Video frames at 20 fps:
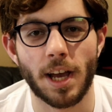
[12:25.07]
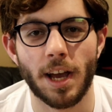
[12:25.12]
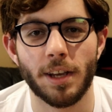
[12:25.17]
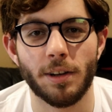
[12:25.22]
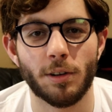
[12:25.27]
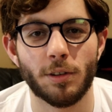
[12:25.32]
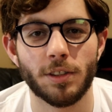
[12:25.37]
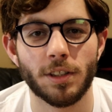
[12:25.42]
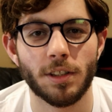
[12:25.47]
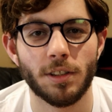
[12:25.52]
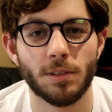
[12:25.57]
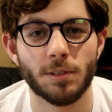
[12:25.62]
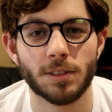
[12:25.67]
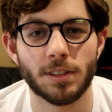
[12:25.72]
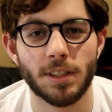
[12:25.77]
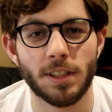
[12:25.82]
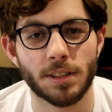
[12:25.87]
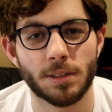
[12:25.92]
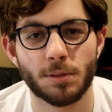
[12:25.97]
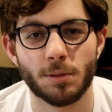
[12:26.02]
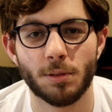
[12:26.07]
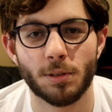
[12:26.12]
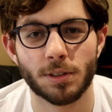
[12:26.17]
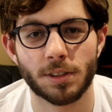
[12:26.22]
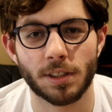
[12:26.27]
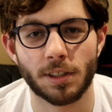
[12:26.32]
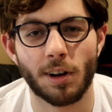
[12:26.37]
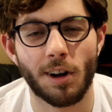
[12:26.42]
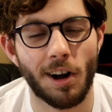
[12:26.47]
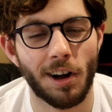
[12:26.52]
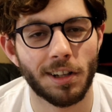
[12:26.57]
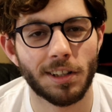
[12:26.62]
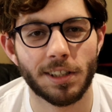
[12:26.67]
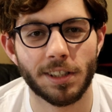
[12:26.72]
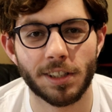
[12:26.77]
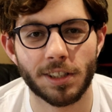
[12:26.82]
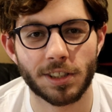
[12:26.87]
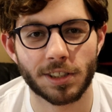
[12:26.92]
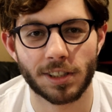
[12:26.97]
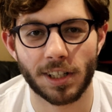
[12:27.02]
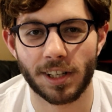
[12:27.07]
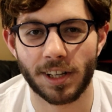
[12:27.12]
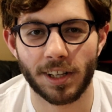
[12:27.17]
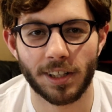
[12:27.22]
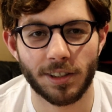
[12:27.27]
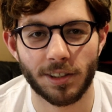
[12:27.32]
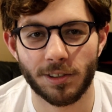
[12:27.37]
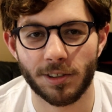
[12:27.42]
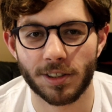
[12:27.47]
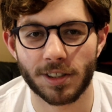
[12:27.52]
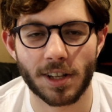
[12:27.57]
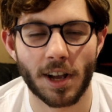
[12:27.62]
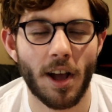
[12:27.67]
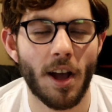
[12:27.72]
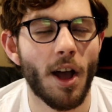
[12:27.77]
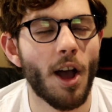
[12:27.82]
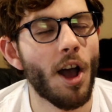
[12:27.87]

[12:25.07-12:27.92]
I only used these tools in college that I used.